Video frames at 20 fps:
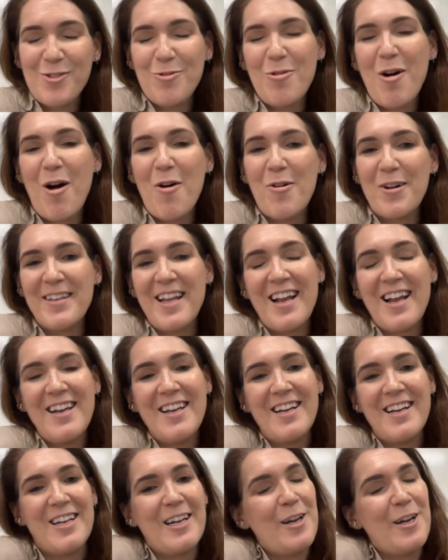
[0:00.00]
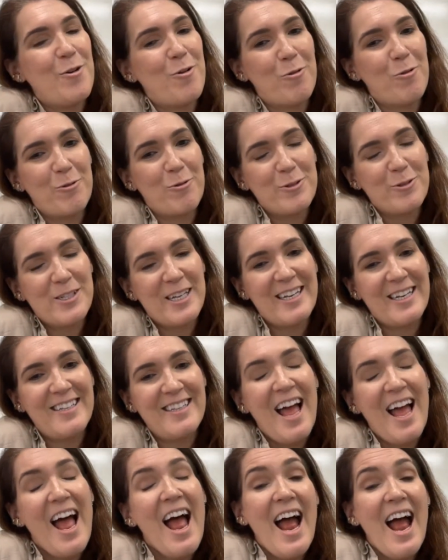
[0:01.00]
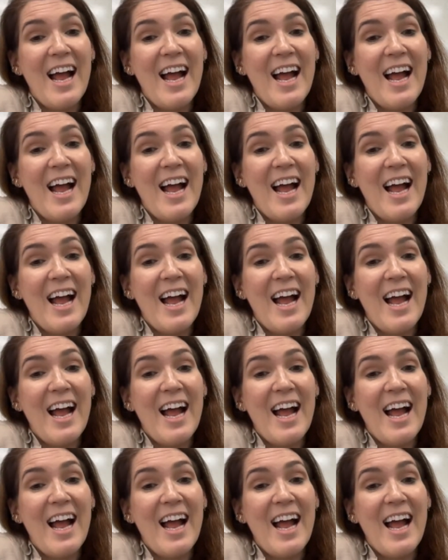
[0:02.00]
to our daily clinical routine,